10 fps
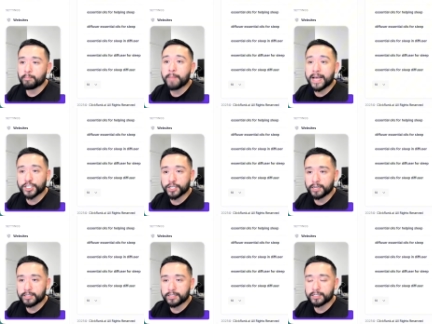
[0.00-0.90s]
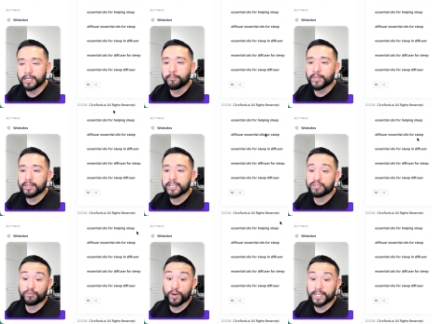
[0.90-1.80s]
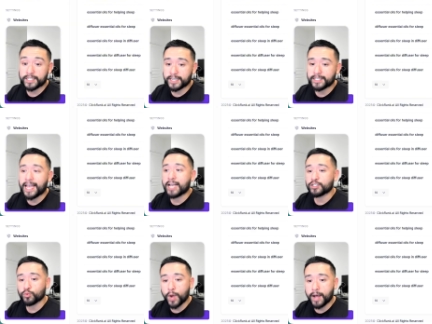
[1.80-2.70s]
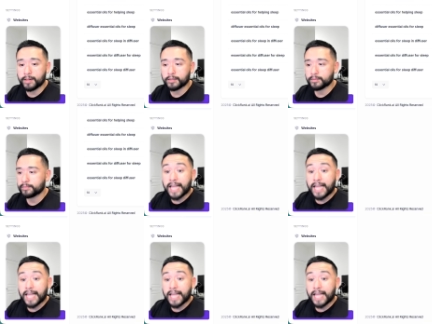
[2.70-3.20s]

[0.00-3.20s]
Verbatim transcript: mentions these phrases as well.